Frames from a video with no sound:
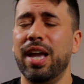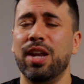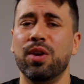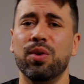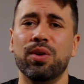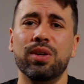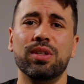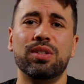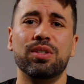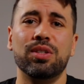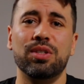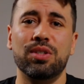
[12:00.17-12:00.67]
In
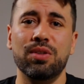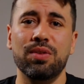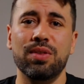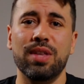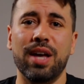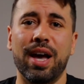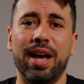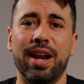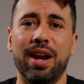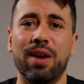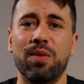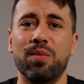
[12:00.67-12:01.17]
order to do
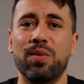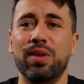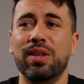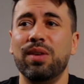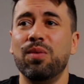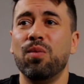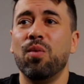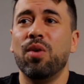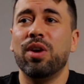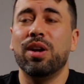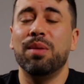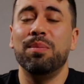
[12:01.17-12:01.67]
that, I
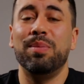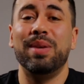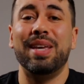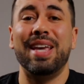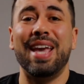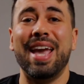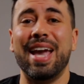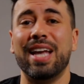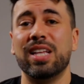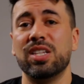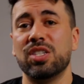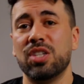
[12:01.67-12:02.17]
really want to
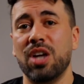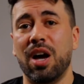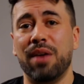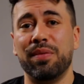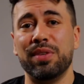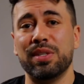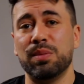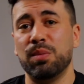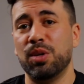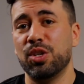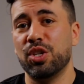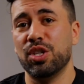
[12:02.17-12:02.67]
be
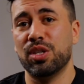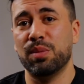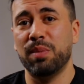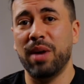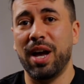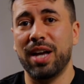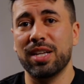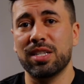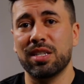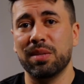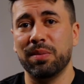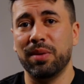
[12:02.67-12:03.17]
hands-off as much as
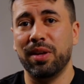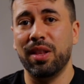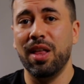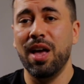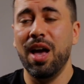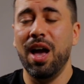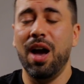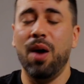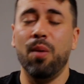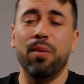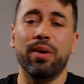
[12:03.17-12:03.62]
possible.